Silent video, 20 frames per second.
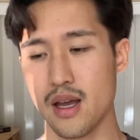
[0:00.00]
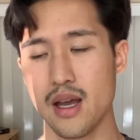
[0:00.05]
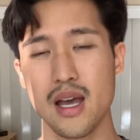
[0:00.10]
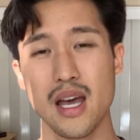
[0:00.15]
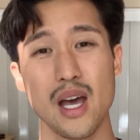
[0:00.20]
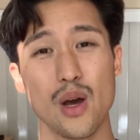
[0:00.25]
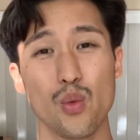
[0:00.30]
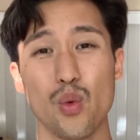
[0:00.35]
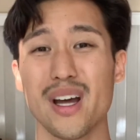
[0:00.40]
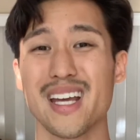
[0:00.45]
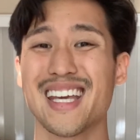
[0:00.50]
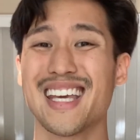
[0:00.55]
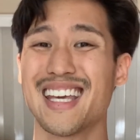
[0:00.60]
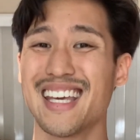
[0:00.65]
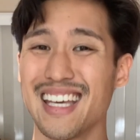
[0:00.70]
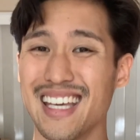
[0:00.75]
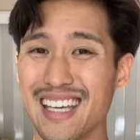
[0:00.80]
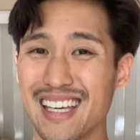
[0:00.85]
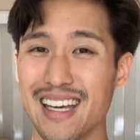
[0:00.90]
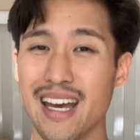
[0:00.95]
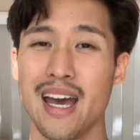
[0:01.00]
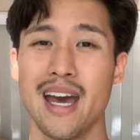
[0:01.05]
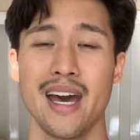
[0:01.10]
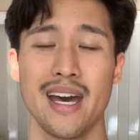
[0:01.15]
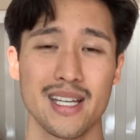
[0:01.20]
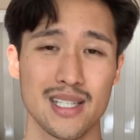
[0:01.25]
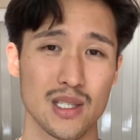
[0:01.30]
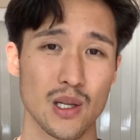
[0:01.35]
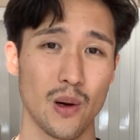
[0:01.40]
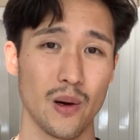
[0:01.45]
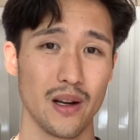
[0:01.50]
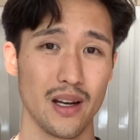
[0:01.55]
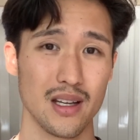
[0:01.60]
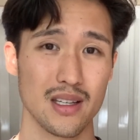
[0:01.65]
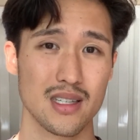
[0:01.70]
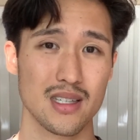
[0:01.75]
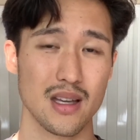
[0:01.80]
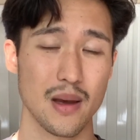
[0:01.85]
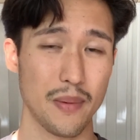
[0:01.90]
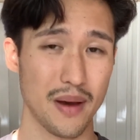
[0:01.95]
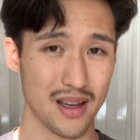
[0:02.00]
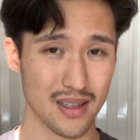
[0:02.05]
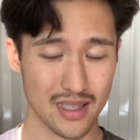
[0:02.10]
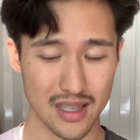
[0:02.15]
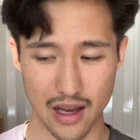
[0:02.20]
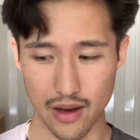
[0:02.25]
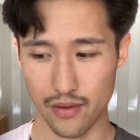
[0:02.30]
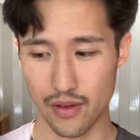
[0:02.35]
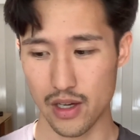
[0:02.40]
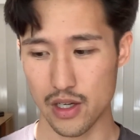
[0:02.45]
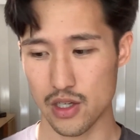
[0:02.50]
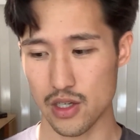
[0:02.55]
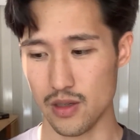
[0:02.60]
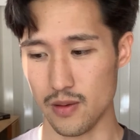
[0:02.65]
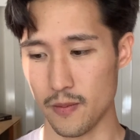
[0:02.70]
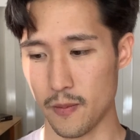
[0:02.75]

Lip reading: and what He has taught us about salvation.